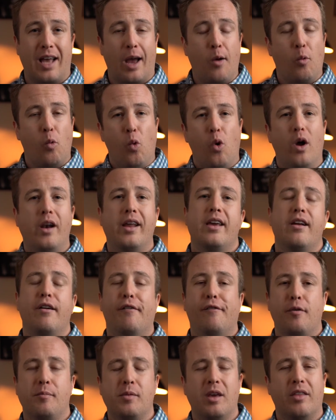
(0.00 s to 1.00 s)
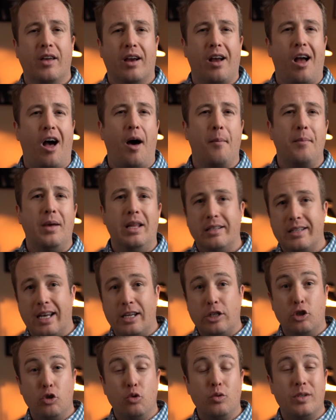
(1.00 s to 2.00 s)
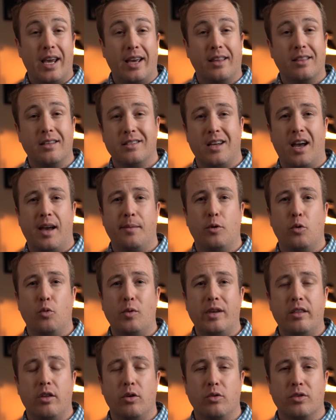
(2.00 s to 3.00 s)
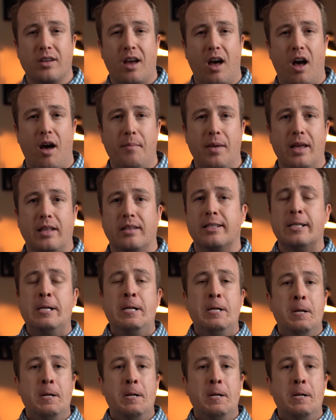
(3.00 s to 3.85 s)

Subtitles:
I want to hear from you in the comments. I do take the time to read those comments.